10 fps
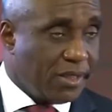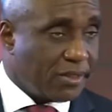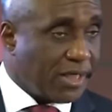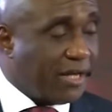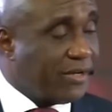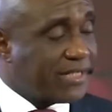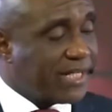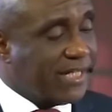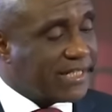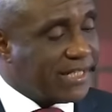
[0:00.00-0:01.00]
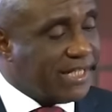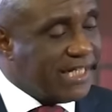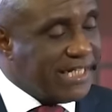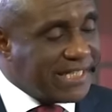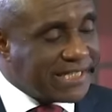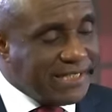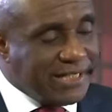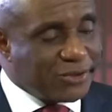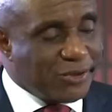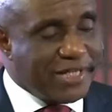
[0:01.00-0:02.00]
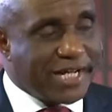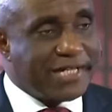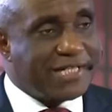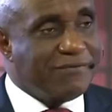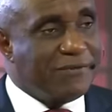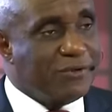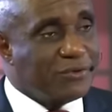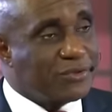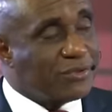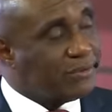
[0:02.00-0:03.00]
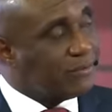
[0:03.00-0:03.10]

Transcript: Another reason is listening to negative news.